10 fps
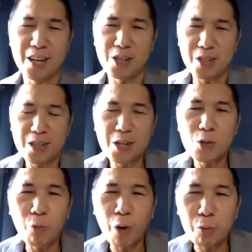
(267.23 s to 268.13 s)
So this
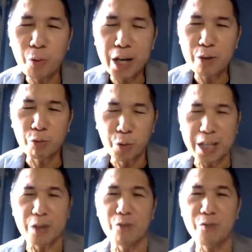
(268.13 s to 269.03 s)
is one way of
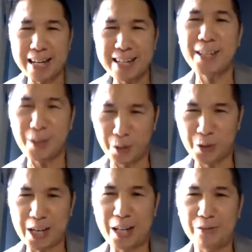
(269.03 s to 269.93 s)
reinventing
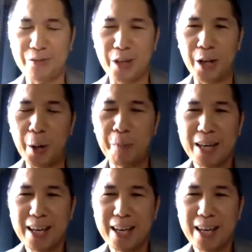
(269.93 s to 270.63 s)
yourself, you know?